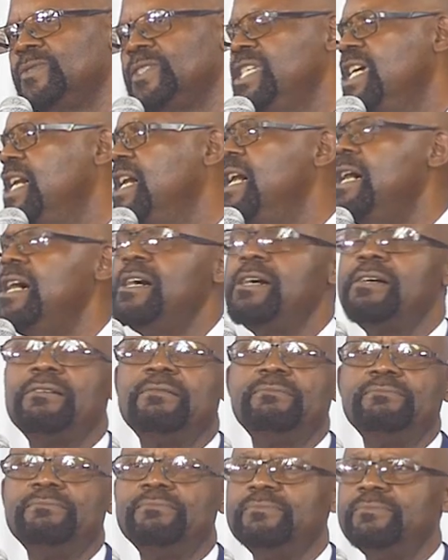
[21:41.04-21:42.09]
Yeah.
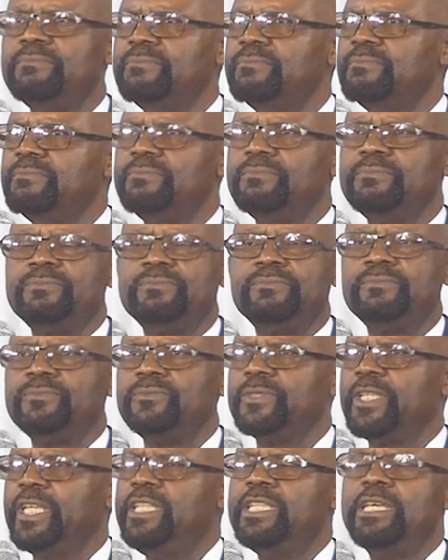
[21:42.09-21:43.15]

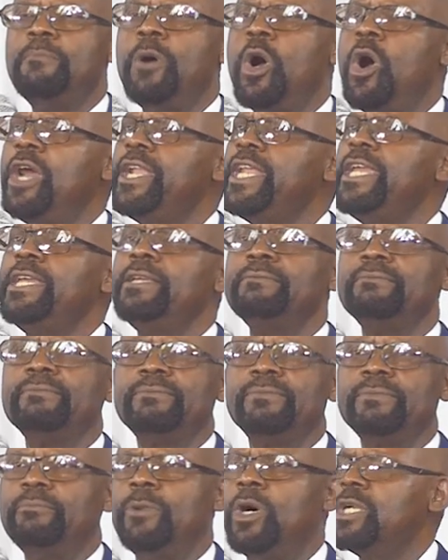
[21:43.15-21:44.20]
In the morning,
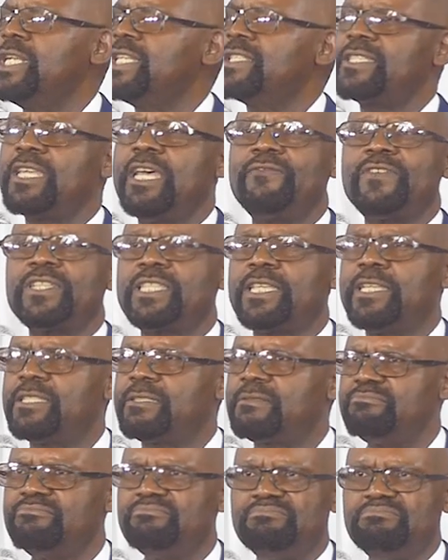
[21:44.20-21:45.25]
morning
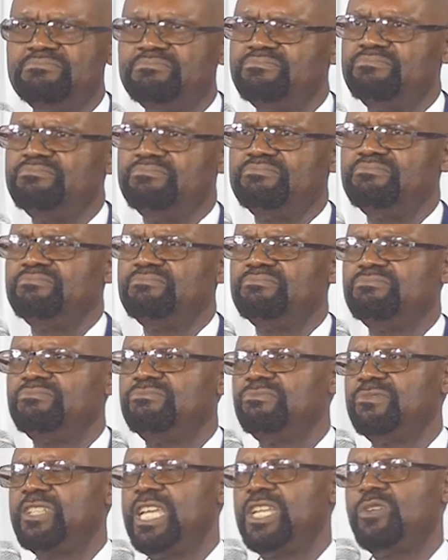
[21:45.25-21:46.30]
services,
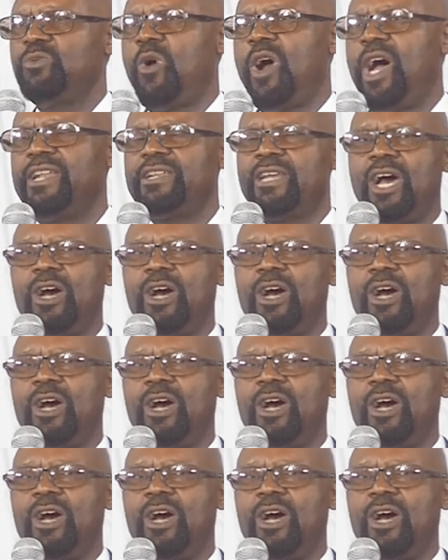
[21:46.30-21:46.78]
and one